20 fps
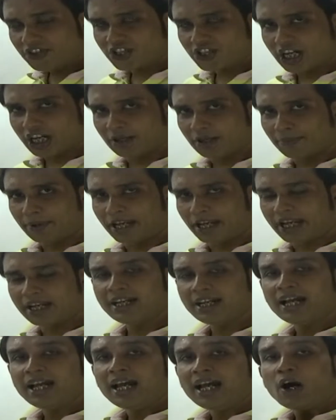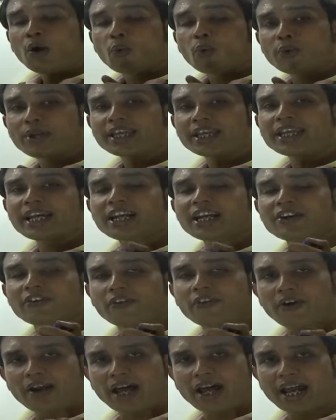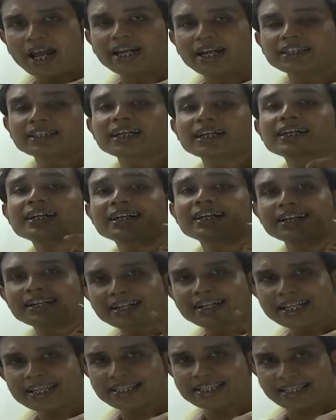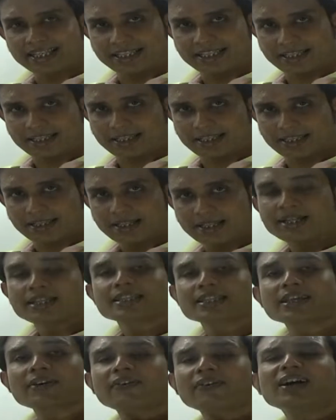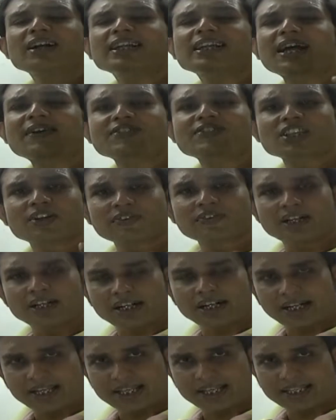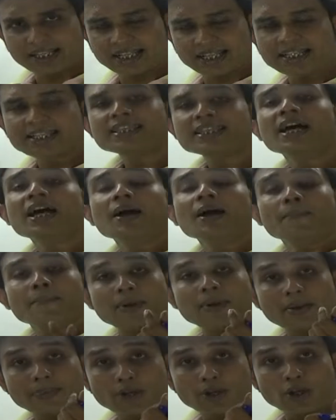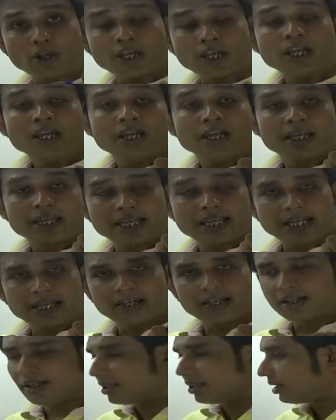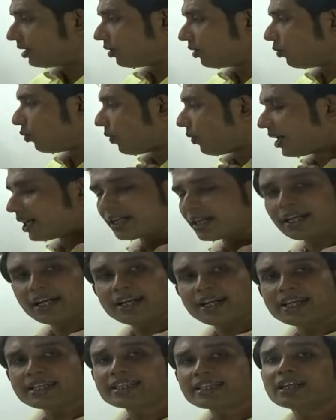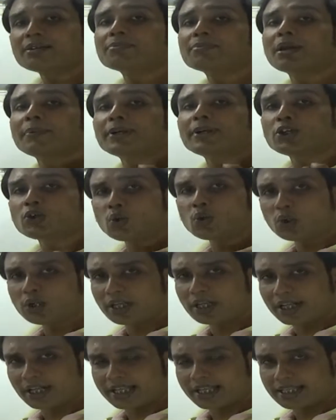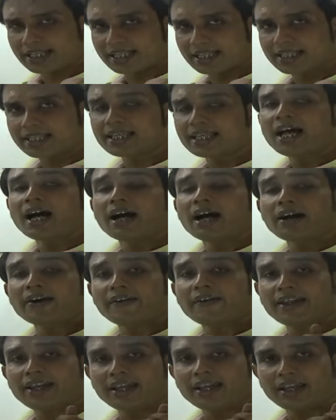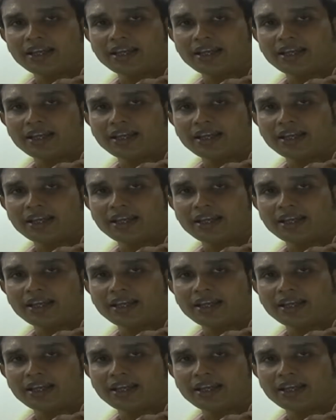statement we can write the conditions, several types of conditions, maybe one condition, maybe two conditions are